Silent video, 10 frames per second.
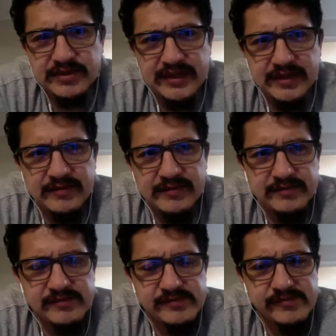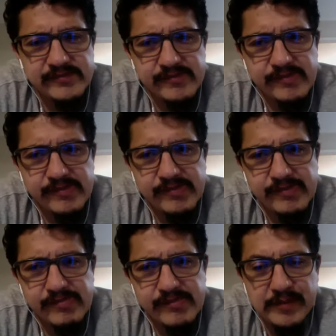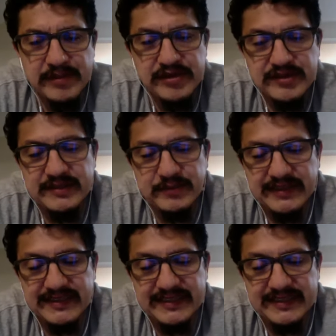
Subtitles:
out. I mean, you said we could say